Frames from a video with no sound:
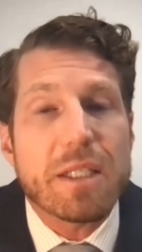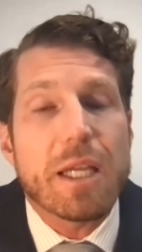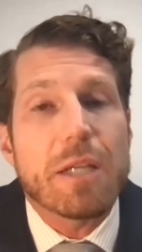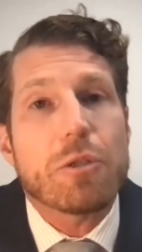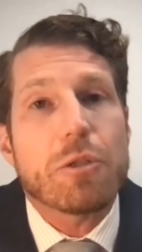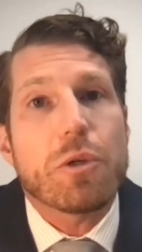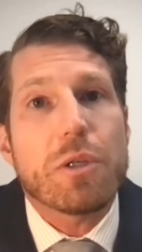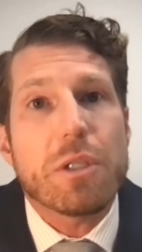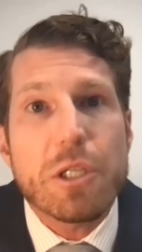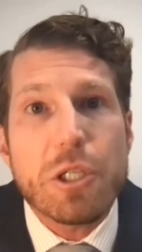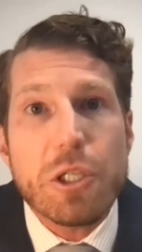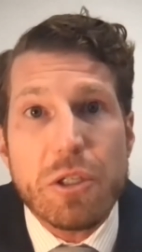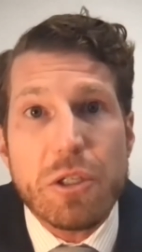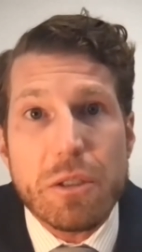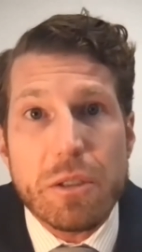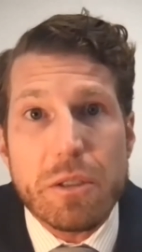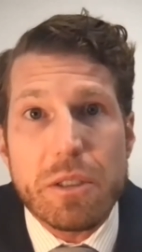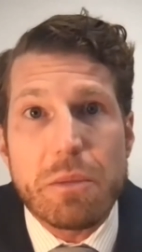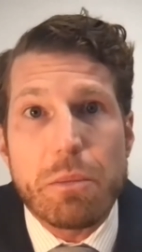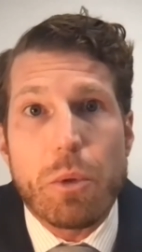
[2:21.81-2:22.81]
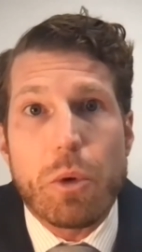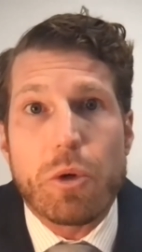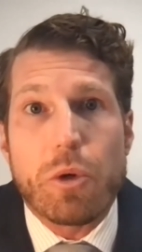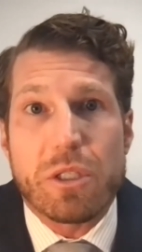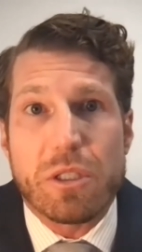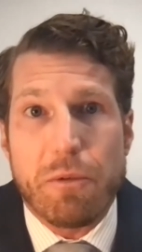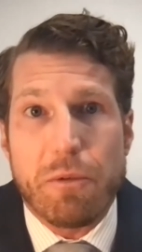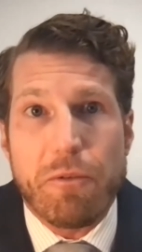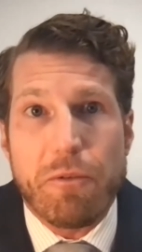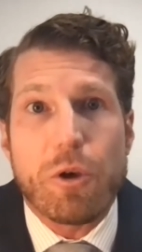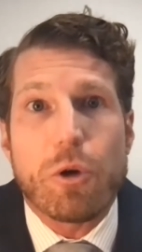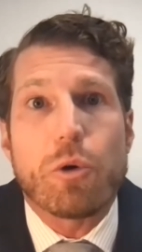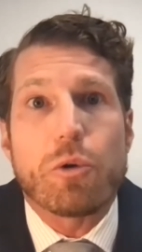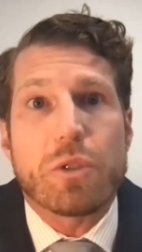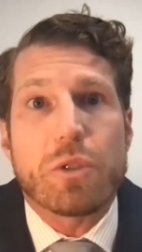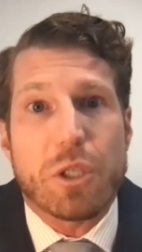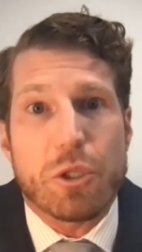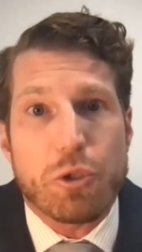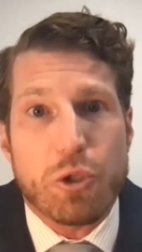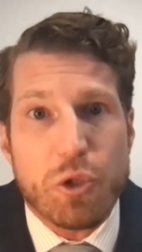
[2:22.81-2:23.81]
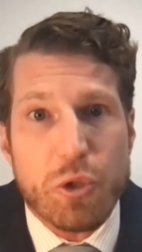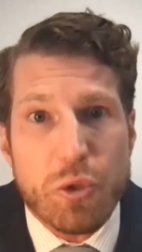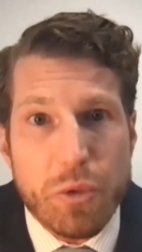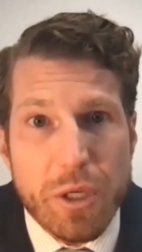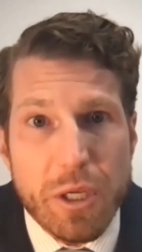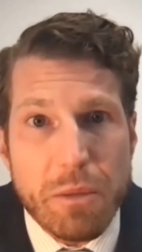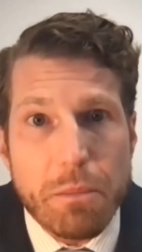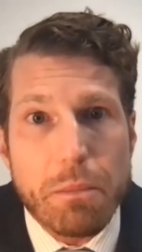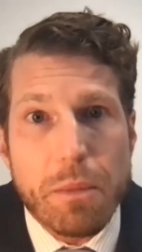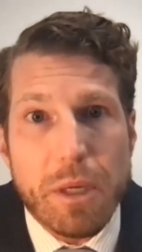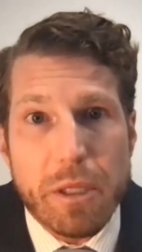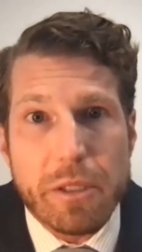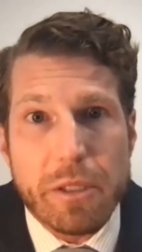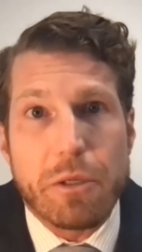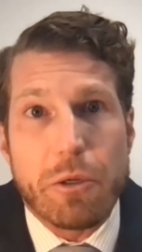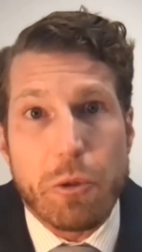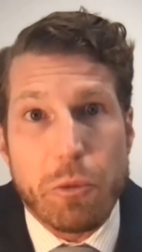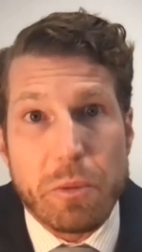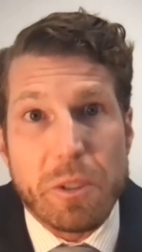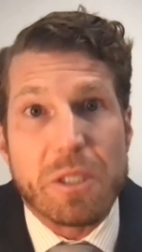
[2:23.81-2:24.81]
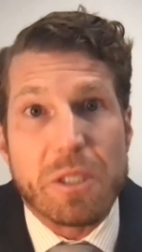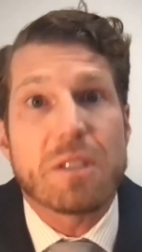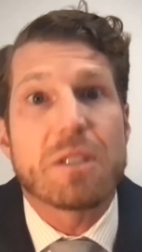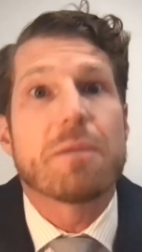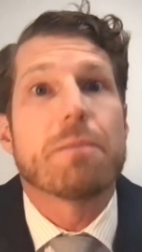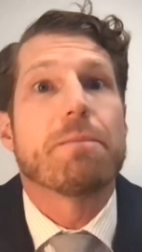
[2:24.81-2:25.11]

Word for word: and traditionally more difficult to treat melanomas.